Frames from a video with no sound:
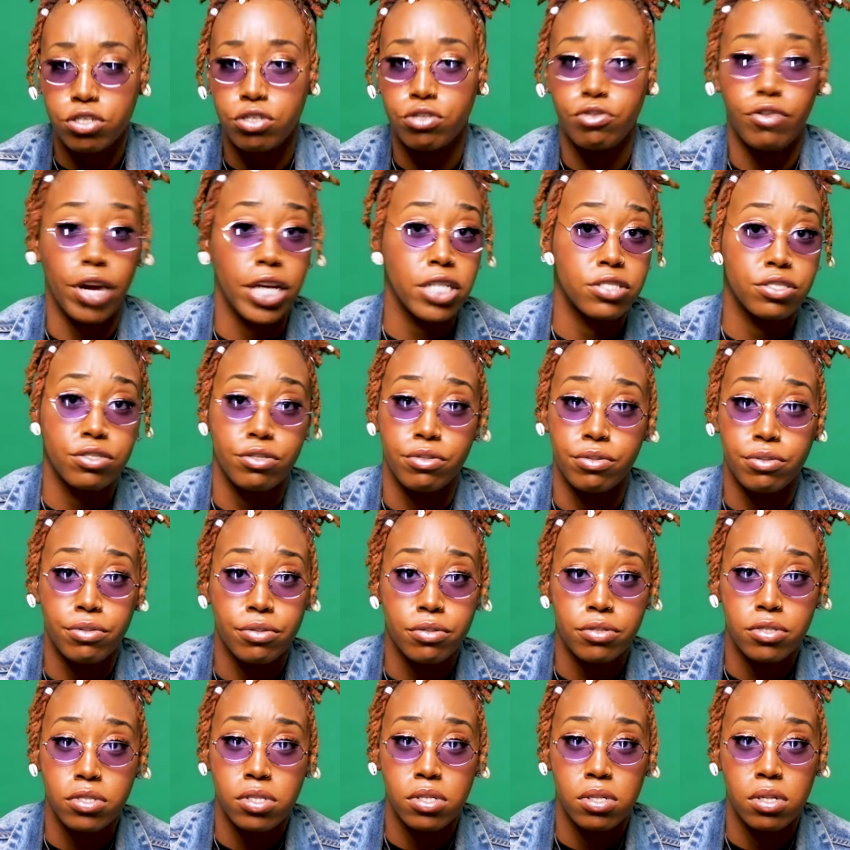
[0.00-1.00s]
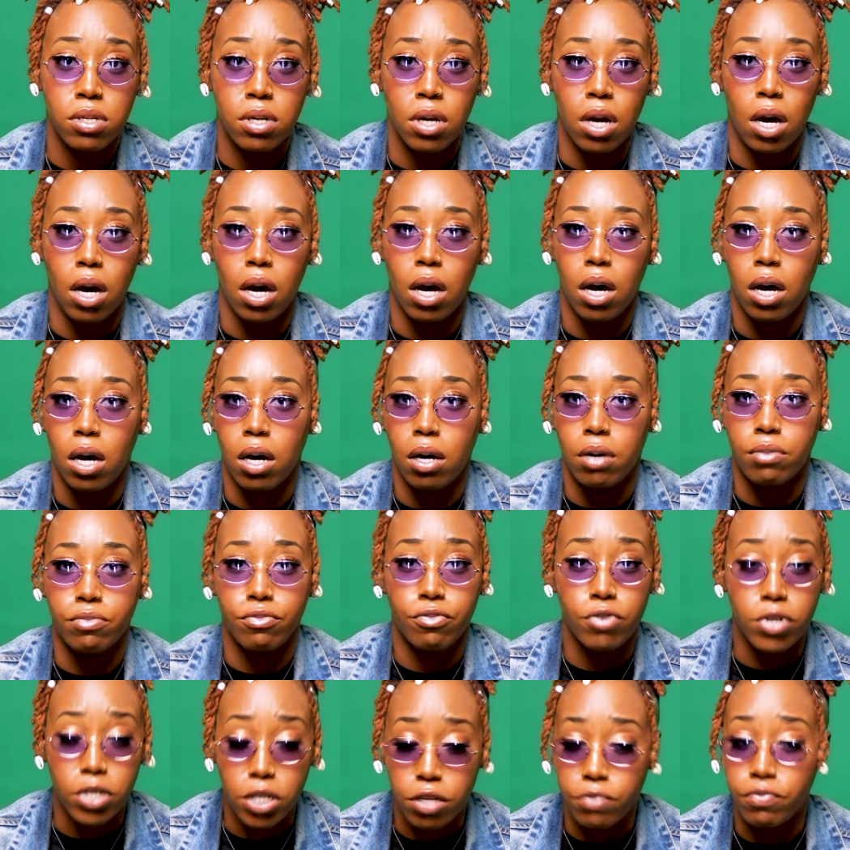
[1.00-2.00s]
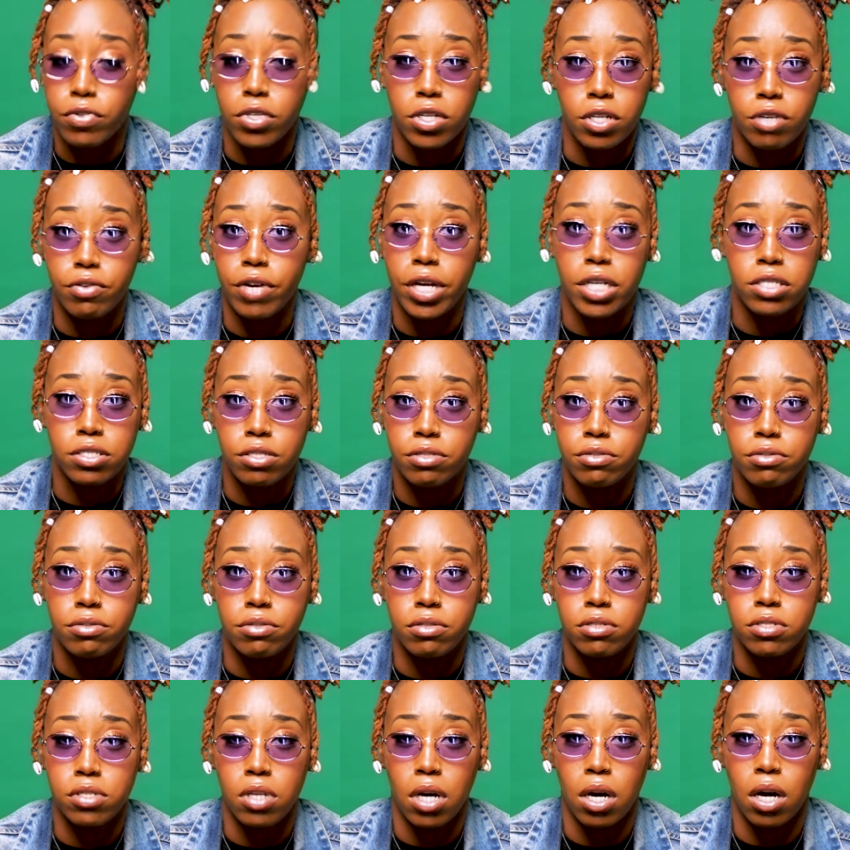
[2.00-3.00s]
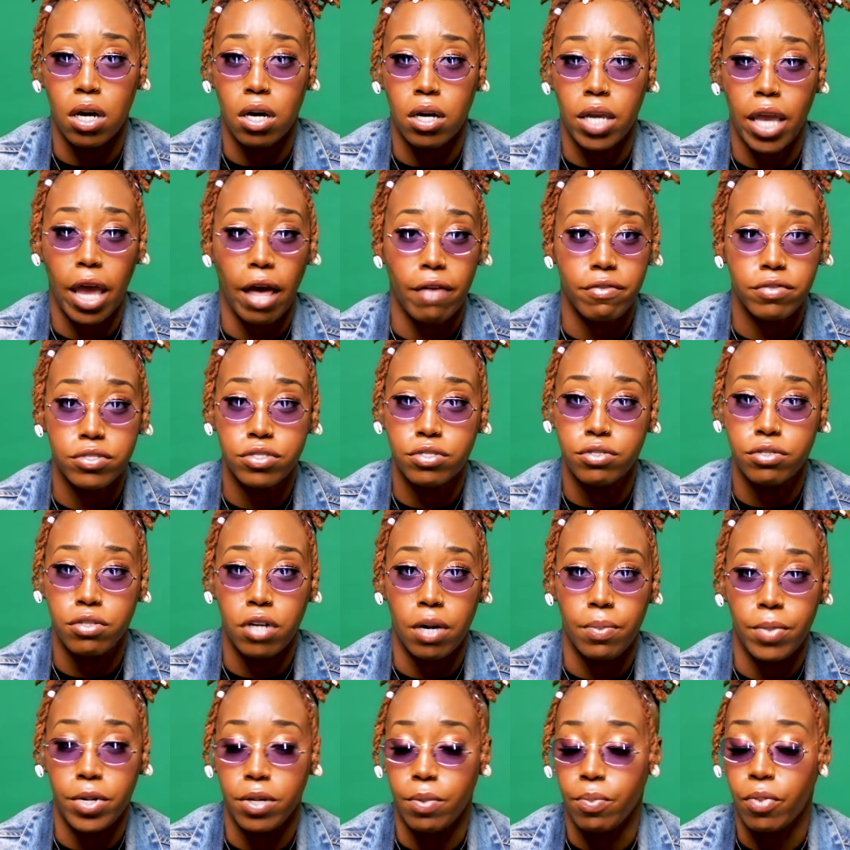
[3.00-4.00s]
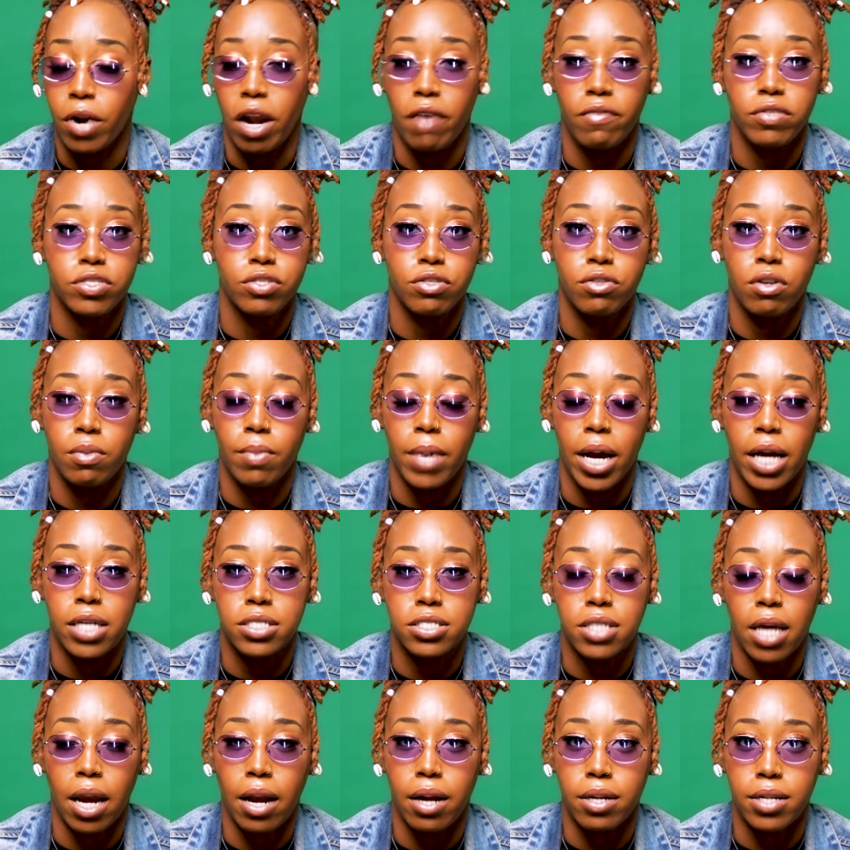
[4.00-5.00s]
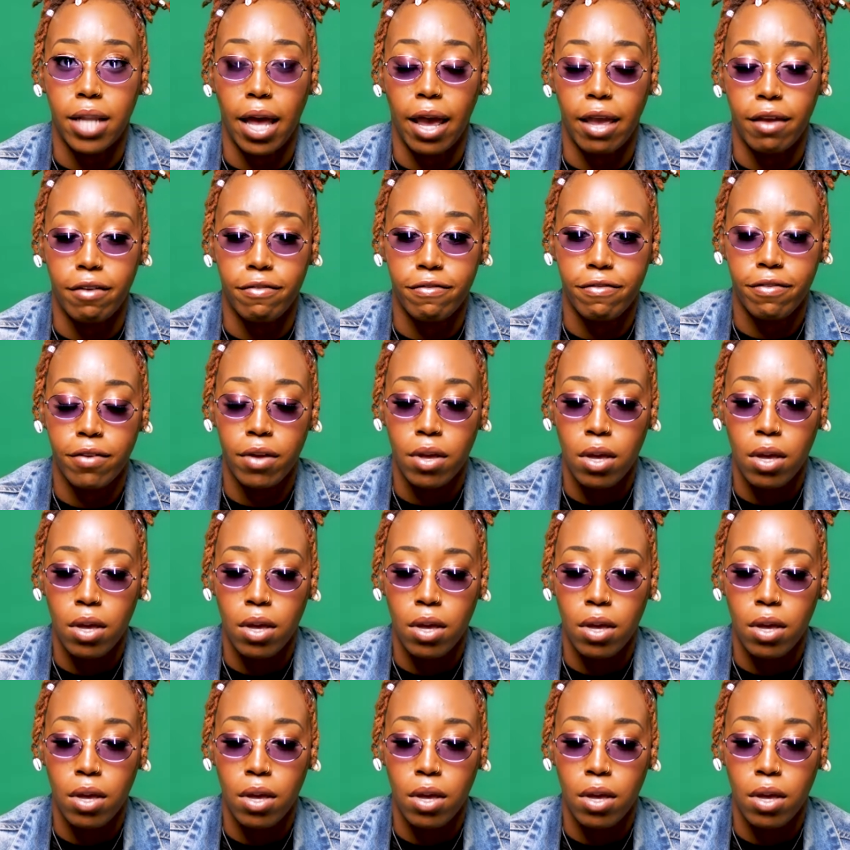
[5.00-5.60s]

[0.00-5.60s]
to great schools, really, really great schools. Catholic school, I've been in private school my entire life.